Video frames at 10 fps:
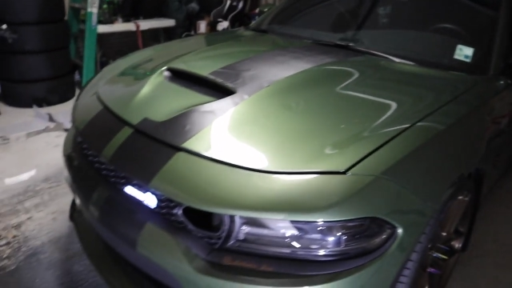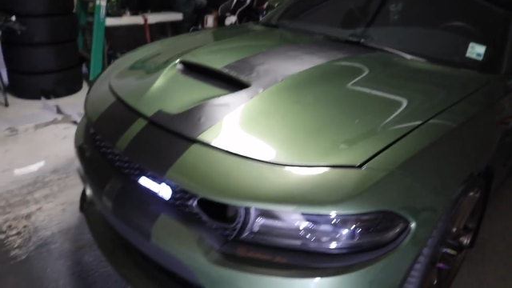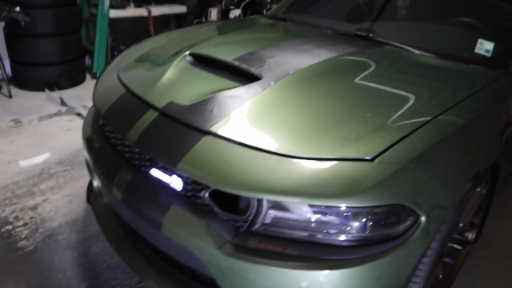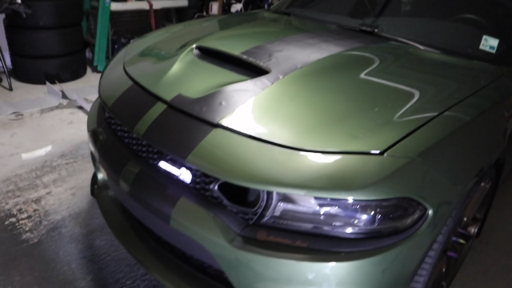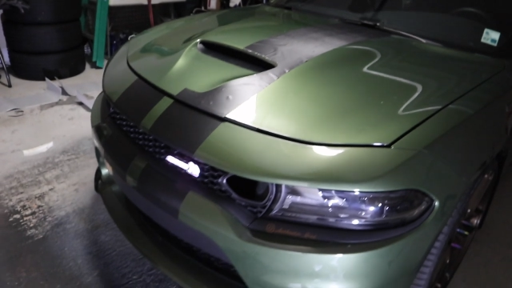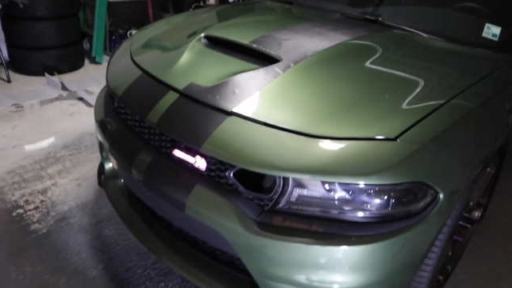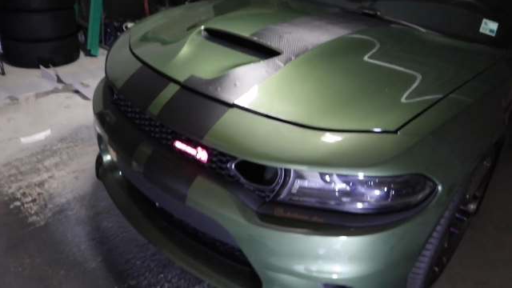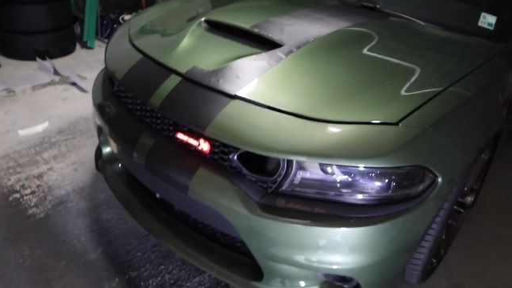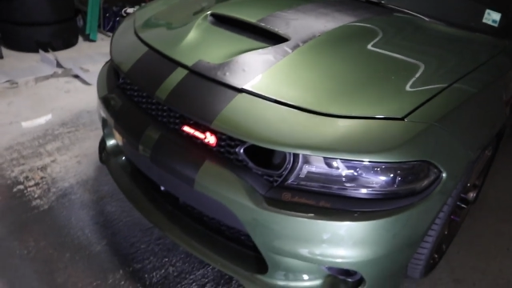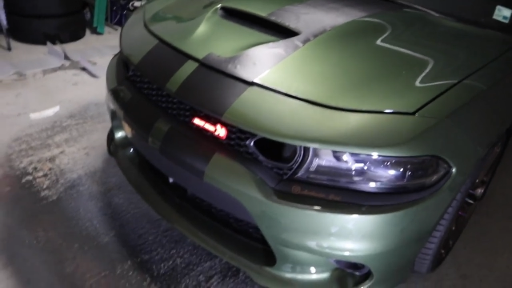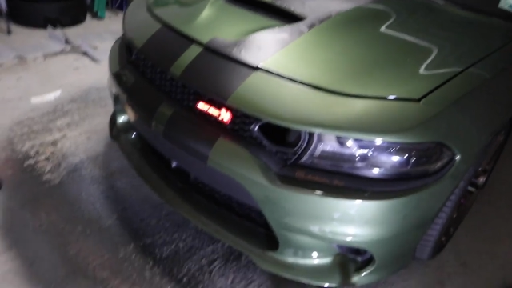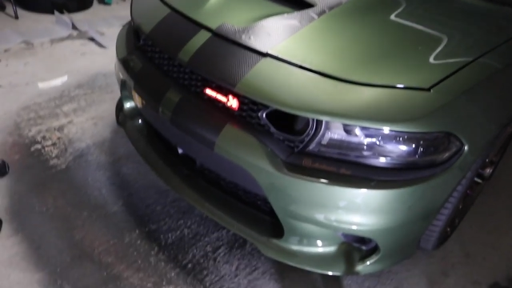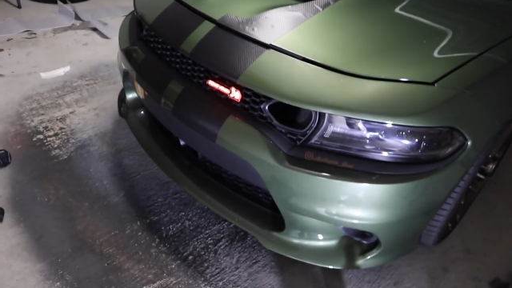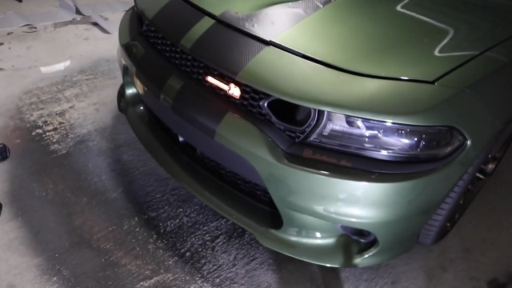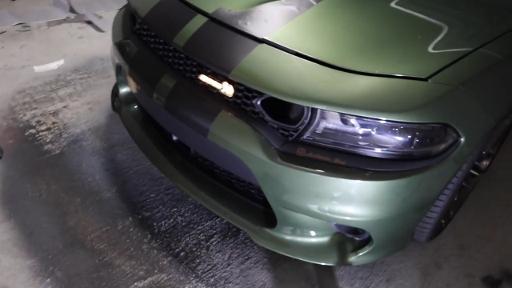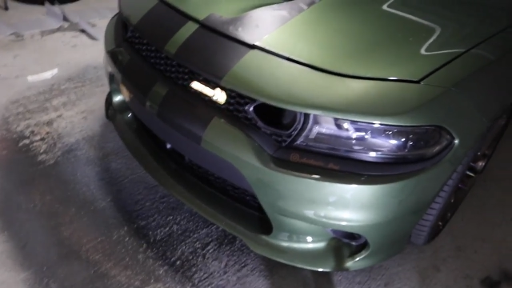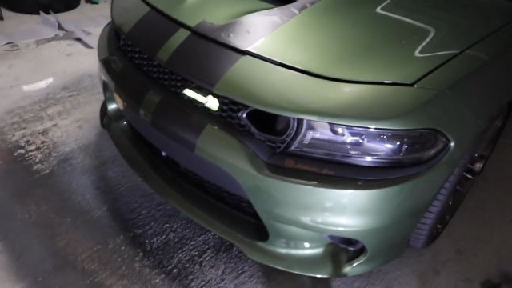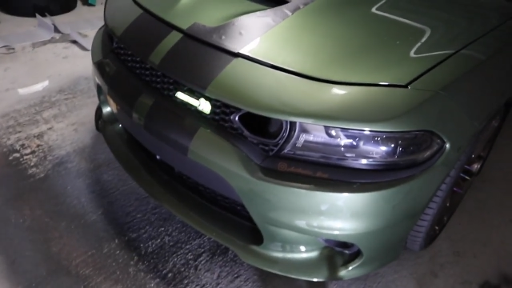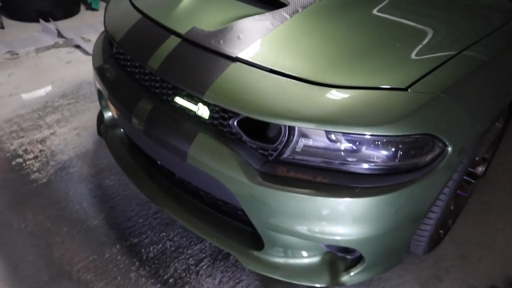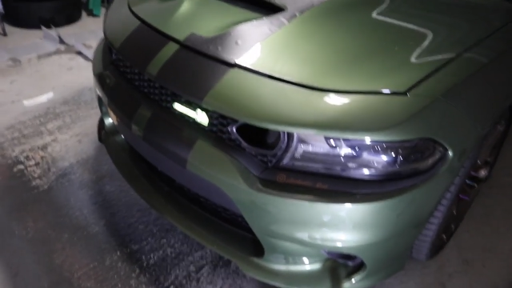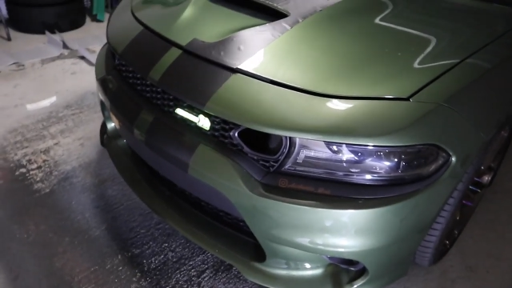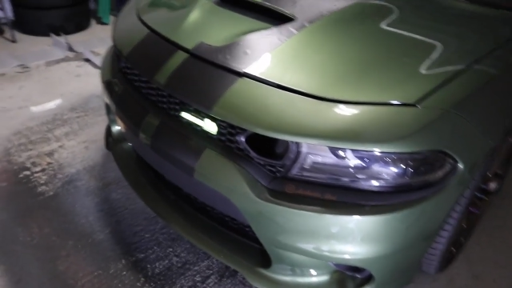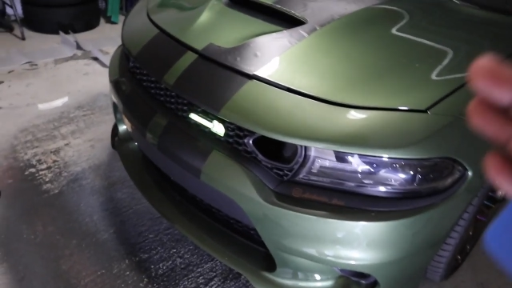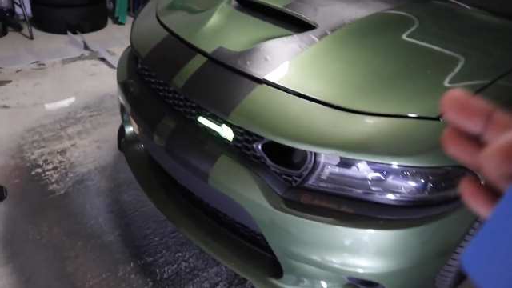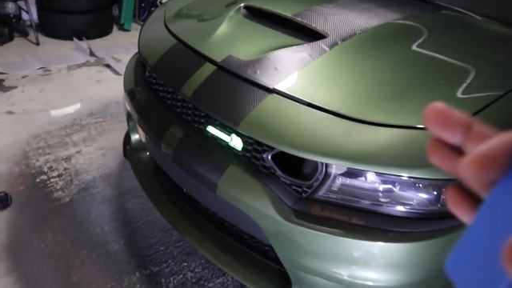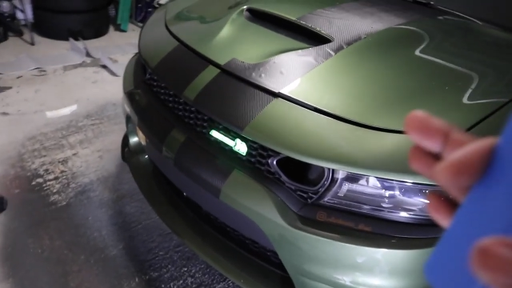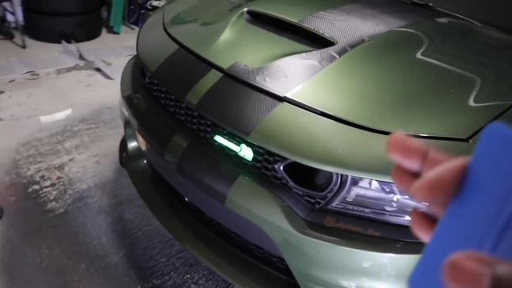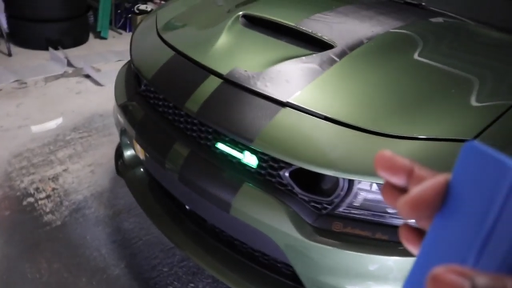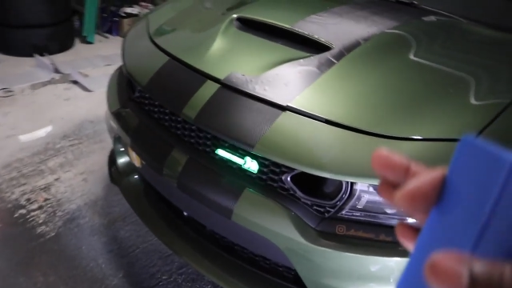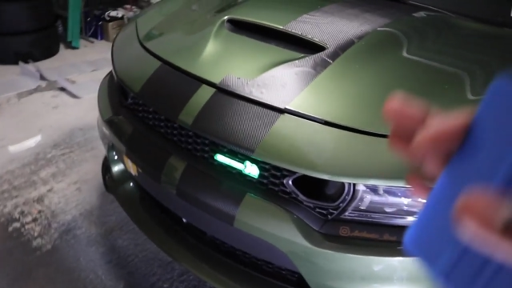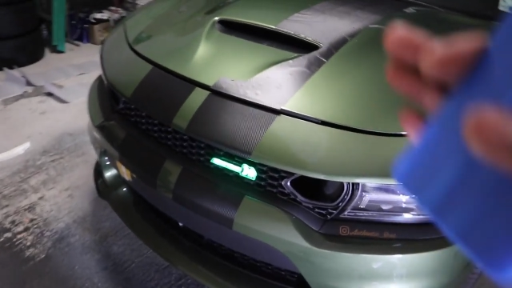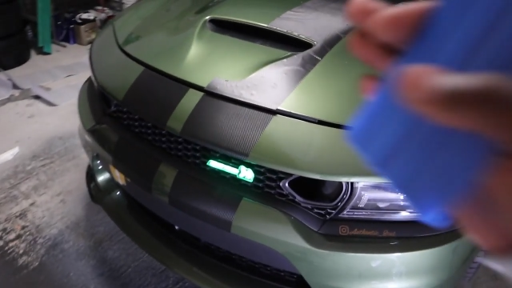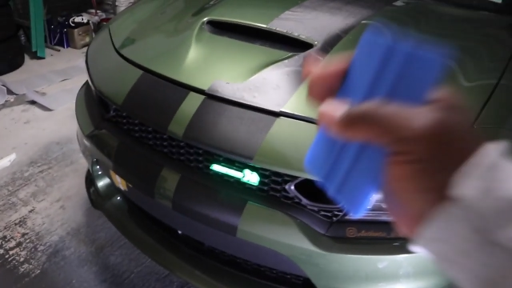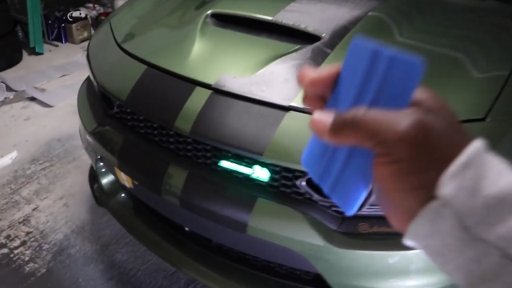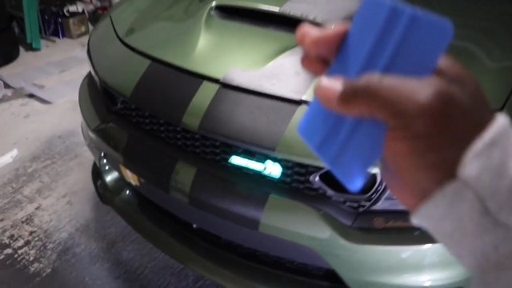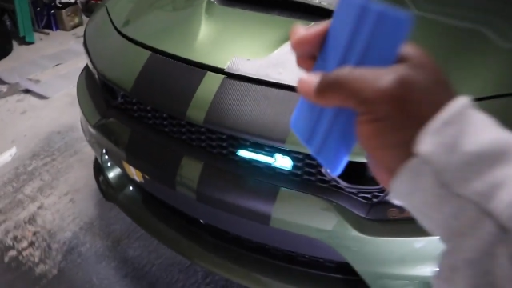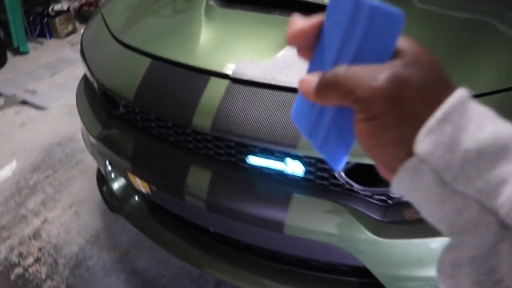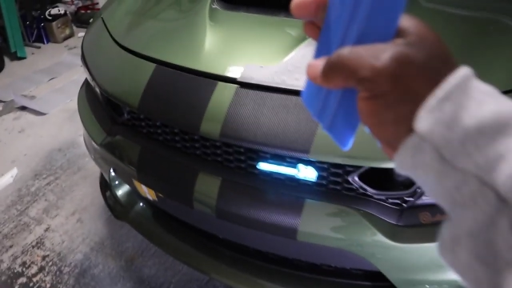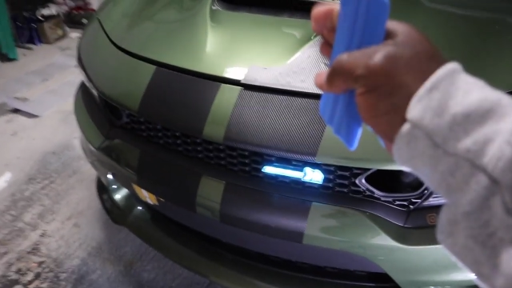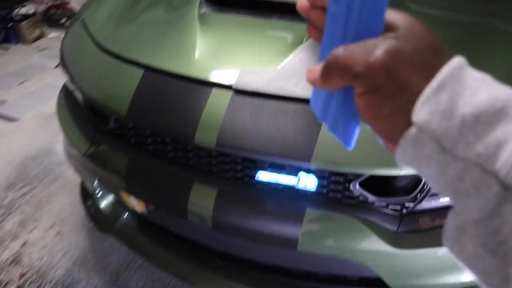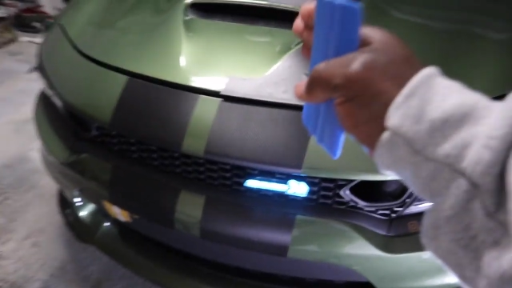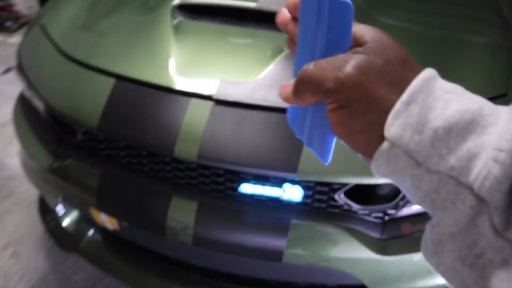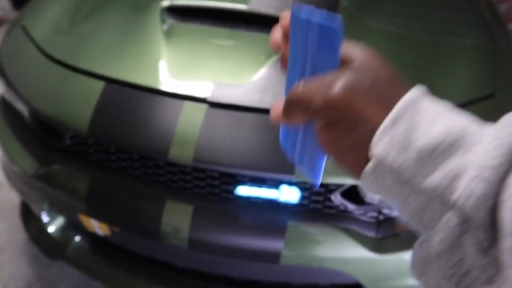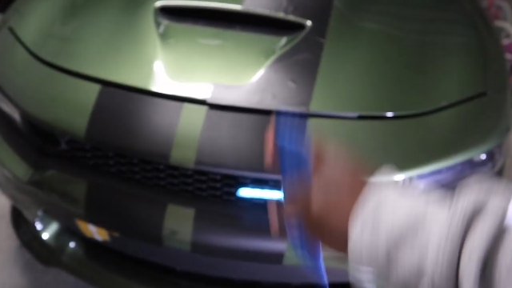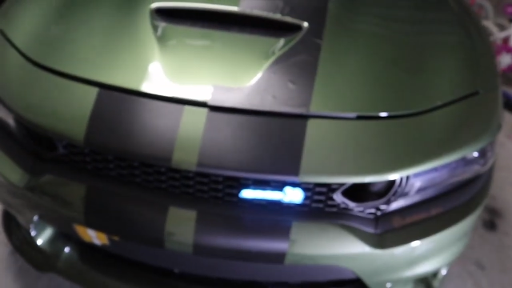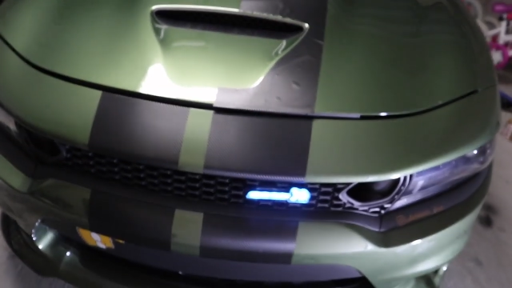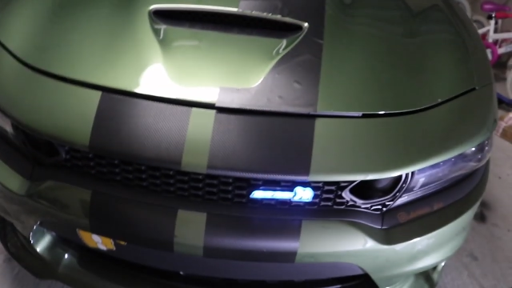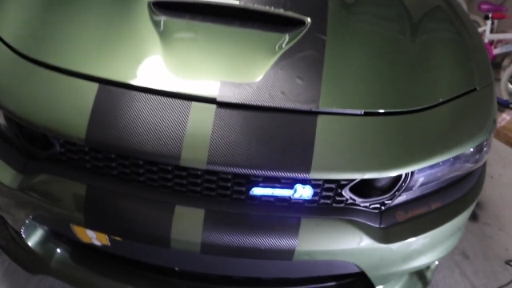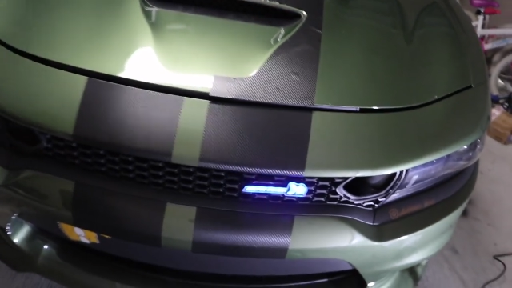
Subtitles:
(no speaker visible)